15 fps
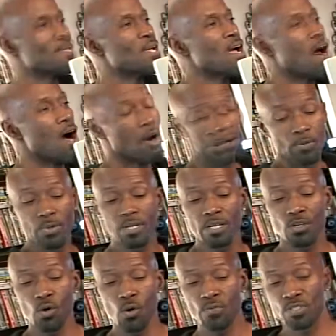All right, we're going to
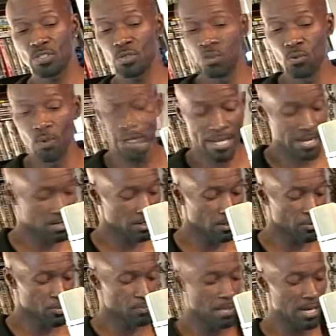go over to what I call
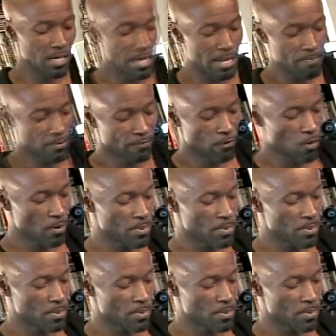the spotlight performance.